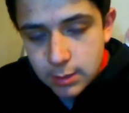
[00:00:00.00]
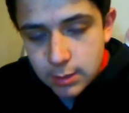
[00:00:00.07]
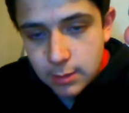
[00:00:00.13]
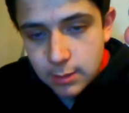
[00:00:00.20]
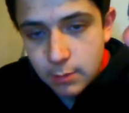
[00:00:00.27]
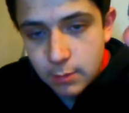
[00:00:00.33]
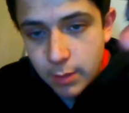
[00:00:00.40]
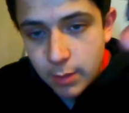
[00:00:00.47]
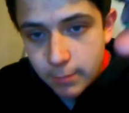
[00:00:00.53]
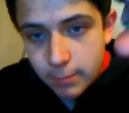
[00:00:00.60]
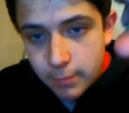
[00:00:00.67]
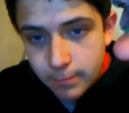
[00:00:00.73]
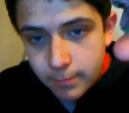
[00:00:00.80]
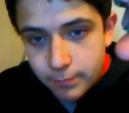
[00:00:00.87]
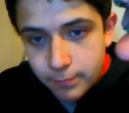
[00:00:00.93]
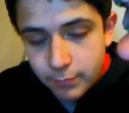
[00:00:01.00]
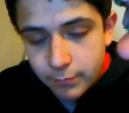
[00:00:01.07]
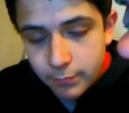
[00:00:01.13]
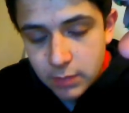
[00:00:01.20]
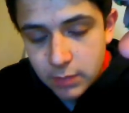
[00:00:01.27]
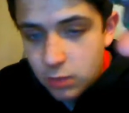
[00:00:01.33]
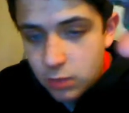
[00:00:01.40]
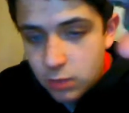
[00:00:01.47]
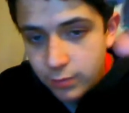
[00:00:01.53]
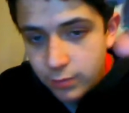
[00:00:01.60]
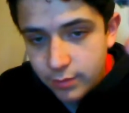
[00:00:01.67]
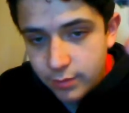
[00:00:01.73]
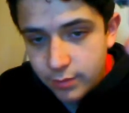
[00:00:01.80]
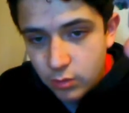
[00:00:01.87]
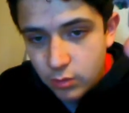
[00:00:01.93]
but, you know, with a
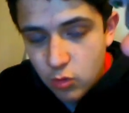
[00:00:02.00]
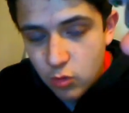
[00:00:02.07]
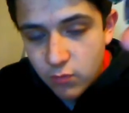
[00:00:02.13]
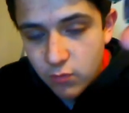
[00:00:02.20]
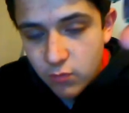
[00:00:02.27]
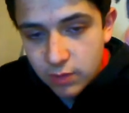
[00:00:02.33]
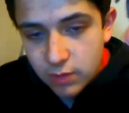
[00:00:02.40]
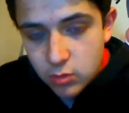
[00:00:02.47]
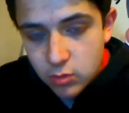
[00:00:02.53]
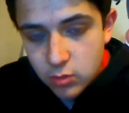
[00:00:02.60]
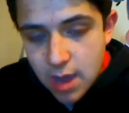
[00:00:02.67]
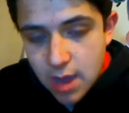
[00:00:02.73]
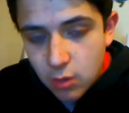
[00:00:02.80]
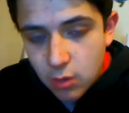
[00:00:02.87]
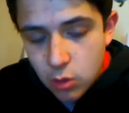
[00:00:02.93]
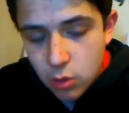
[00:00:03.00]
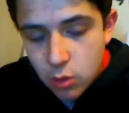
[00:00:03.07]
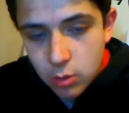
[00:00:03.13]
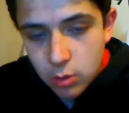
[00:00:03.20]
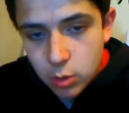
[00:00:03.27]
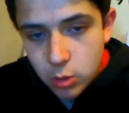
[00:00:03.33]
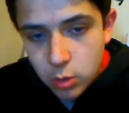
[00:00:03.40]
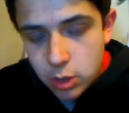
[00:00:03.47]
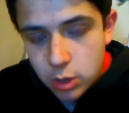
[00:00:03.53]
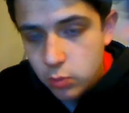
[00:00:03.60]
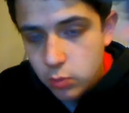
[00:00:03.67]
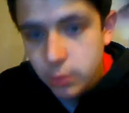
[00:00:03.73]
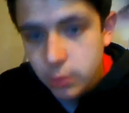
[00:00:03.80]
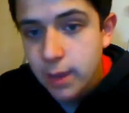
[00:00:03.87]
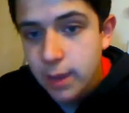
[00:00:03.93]
grown figure now, you wouldn't
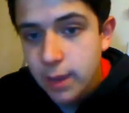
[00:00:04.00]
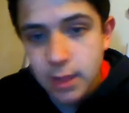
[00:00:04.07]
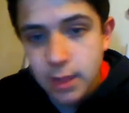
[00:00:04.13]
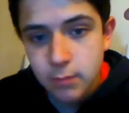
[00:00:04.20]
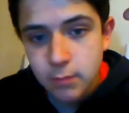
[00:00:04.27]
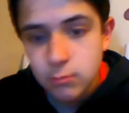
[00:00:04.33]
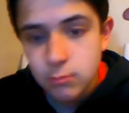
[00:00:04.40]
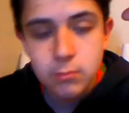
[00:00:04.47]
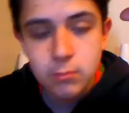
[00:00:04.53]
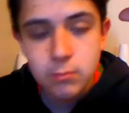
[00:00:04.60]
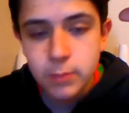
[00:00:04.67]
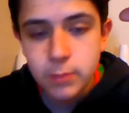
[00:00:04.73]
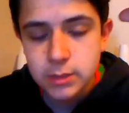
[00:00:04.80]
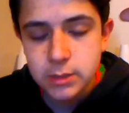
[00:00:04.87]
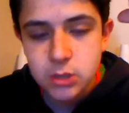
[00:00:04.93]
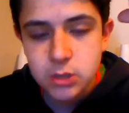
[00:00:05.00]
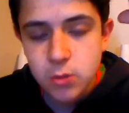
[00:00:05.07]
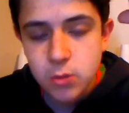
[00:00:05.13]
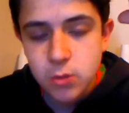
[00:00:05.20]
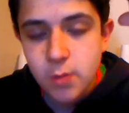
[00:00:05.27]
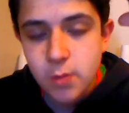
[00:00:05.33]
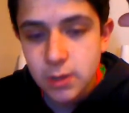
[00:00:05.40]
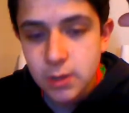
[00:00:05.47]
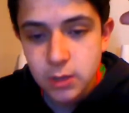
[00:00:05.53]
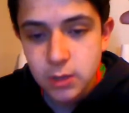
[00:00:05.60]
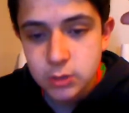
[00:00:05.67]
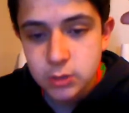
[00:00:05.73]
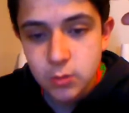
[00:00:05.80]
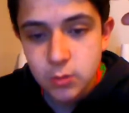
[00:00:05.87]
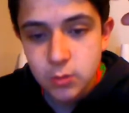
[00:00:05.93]
buy that, because, you know, nobody likes
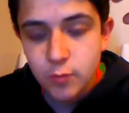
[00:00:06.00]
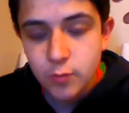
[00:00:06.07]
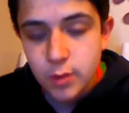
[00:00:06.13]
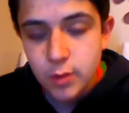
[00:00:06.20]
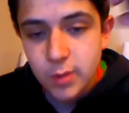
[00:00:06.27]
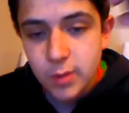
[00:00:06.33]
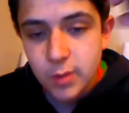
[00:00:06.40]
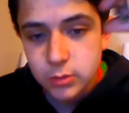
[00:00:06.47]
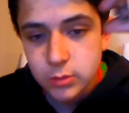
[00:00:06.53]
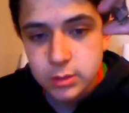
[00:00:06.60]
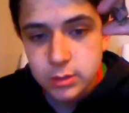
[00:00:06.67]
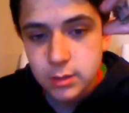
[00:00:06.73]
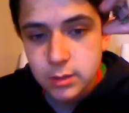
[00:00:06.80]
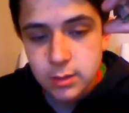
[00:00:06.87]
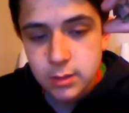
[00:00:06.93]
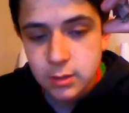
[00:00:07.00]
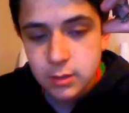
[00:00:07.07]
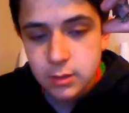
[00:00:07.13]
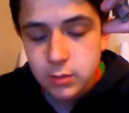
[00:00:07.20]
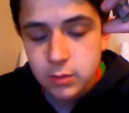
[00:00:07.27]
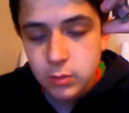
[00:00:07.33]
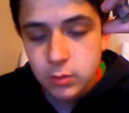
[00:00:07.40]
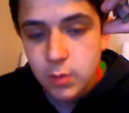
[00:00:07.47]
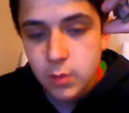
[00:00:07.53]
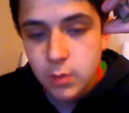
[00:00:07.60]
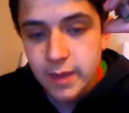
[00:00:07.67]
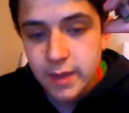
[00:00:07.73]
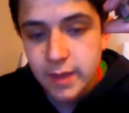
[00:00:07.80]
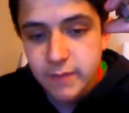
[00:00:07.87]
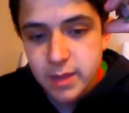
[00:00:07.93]
swivel elbows. Well, nobody
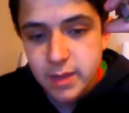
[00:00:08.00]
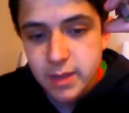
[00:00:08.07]
I've met.